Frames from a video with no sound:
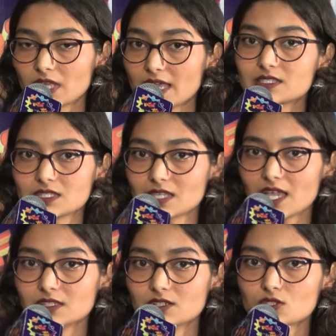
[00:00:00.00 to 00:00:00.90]
as
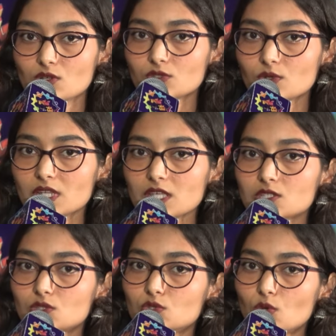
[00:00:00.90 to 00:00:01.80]
designers, not
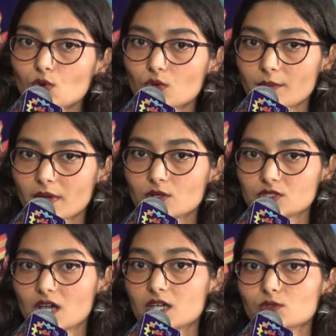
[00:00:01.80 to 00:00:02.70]
only know
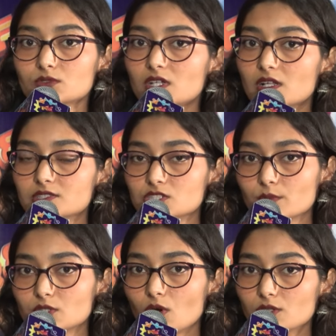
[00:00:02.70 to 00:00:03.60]
about our own culture
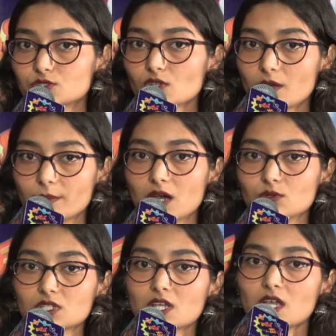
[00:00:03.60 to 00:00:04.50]
but also about